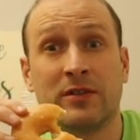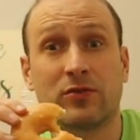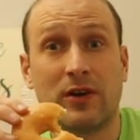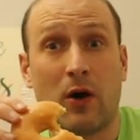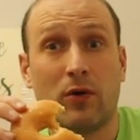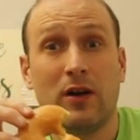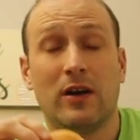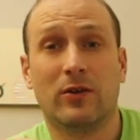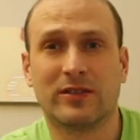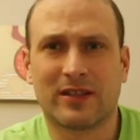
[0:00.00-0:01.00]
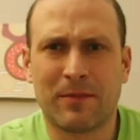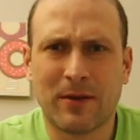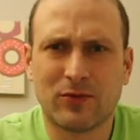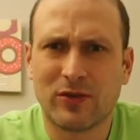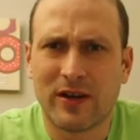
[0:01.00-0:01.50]
to an hour, when
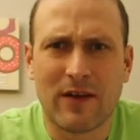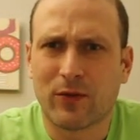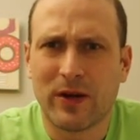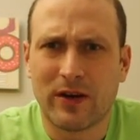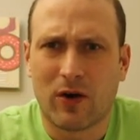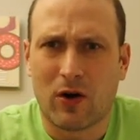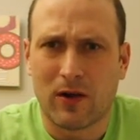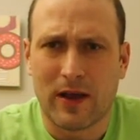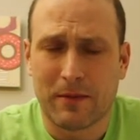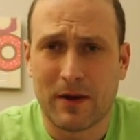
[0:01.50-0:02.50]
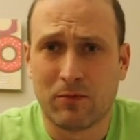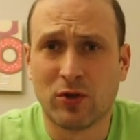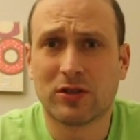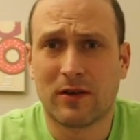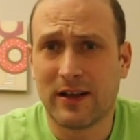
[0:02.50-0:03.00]
sometimes you don't have to wait at all. Like, but
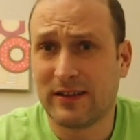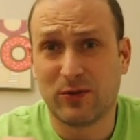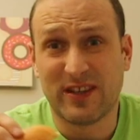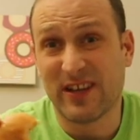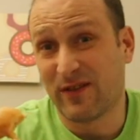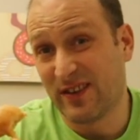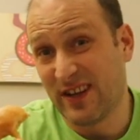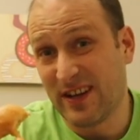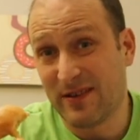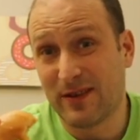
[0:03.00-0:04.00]
most, it's at the end of the day.